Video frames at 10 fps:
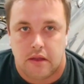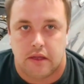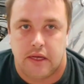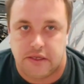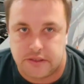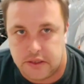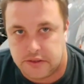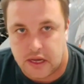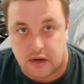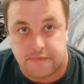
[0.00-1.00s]
ECU
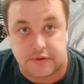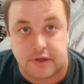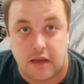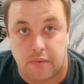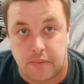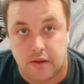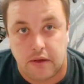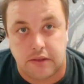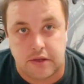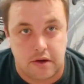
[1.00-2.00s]
is out of its
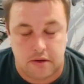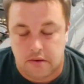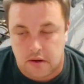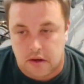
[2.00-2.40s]
capability zone.